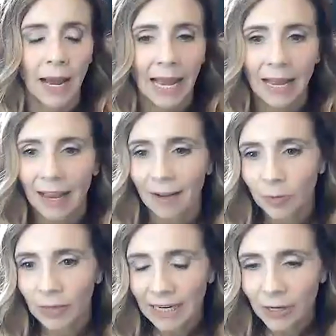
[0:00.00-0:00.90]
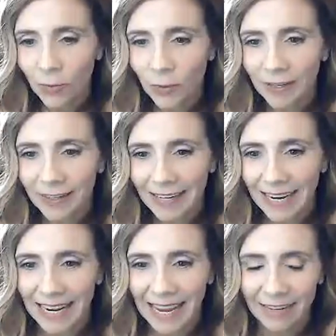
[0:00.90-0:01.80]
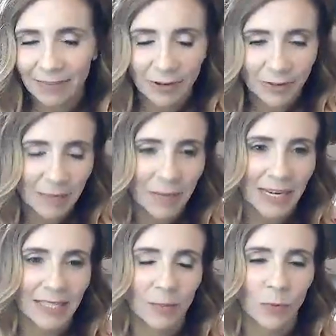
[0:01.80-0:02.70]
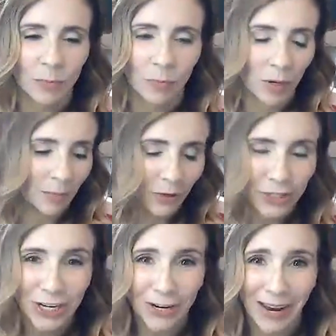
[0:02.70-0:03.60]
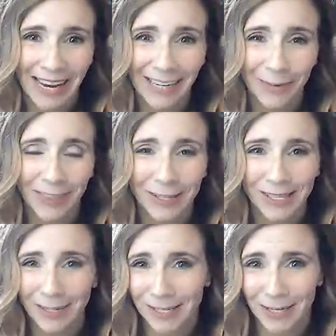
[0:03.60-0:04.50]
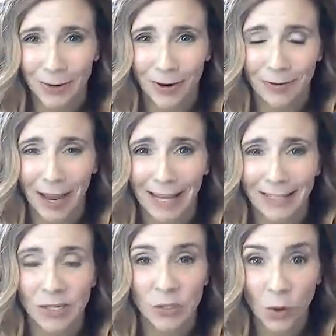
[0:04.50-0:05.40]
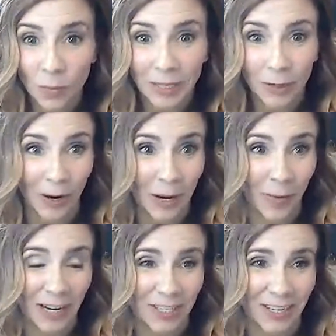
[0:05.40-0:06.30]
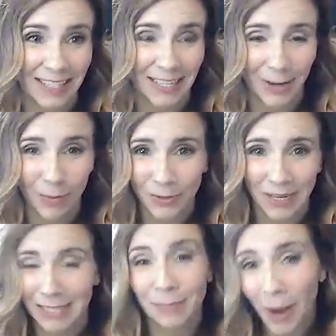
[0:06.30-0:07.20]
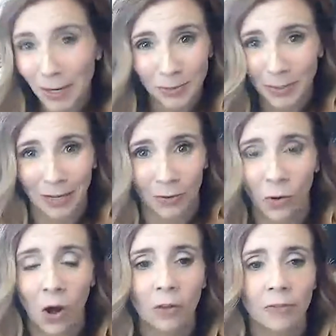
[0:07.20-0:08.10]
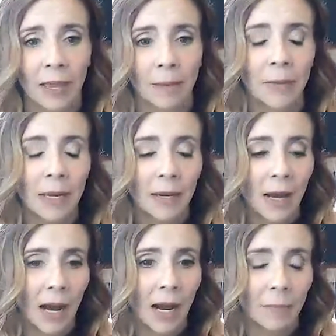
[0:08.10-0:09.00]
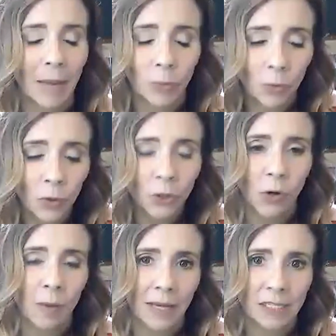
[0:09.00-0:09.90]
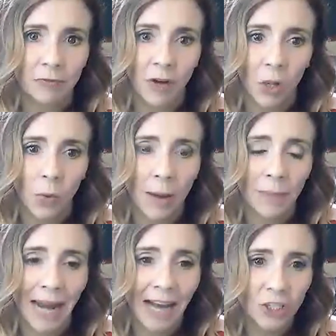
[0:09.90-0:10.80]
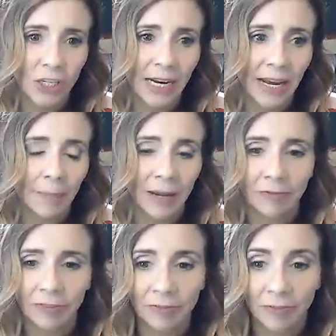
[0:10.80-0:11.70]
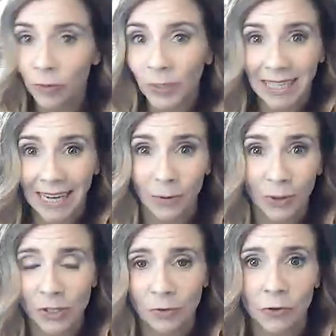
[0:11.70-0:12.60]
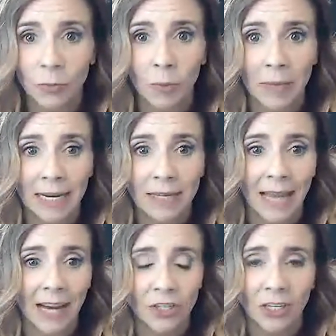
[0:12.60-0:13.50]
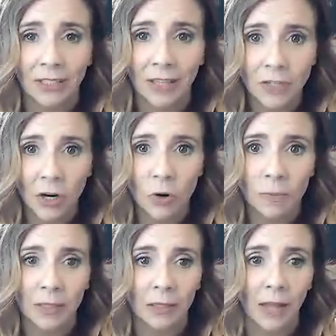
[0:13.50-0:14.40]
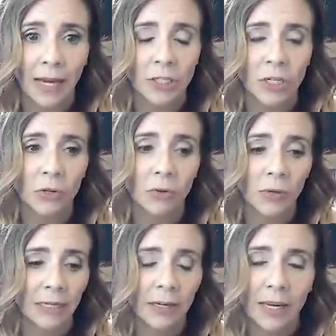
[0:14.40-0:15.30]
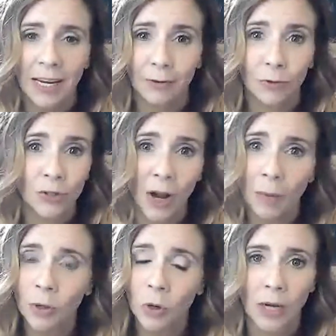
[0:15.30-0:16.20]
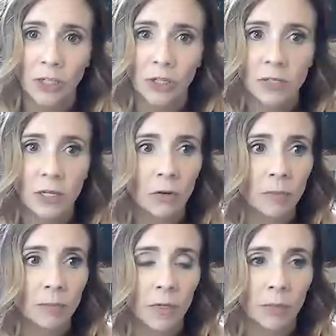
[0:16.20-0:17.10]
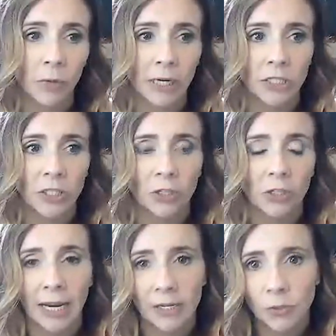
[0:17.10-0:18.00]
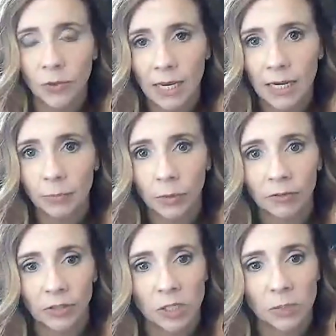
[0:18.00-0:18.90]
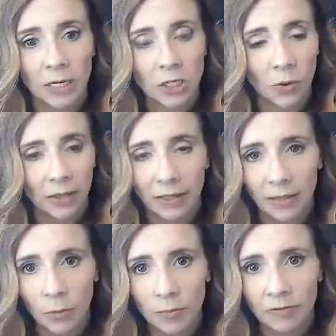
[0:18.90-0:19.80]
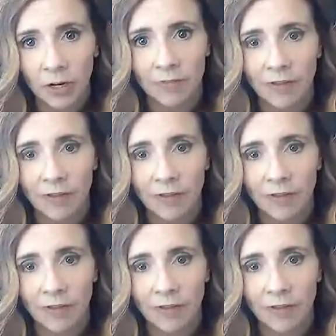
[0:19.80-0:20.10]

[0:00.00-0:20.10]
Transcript: yeah. I, everyone, I know we're at, at fifty minutes, and we we appreciate you hanging with us. Like I said, you have had so many great questions. It's almost it's impossible to get through all of them, um, and we will do our best to follow up. But Ashley, um, if if everyone can hang with us a few more minutes, Ashley, I'd love to open the line to you, and if there's a couple of questions that you could, could bring to Doctor Kasri that he could briefly speak to, I think that would be very